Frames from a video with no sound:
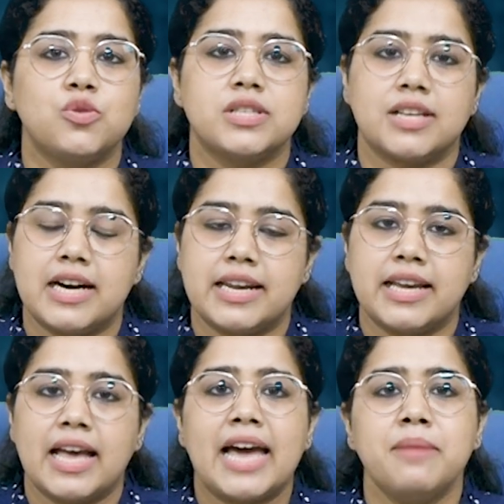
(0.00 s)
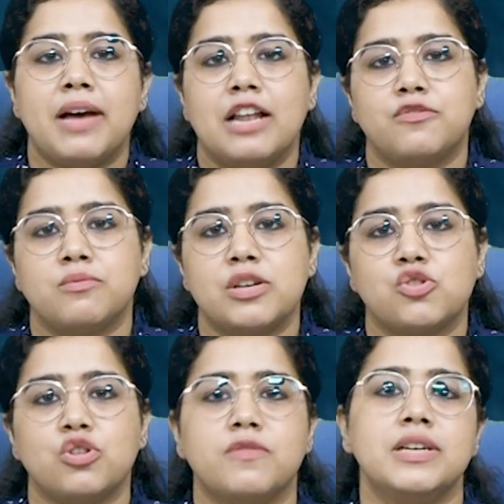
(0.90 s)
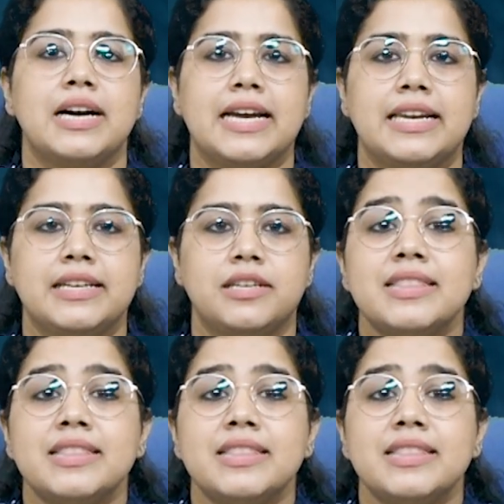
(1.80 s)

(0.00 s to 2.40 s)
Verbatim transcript: to scarring and malformation of the eyelid.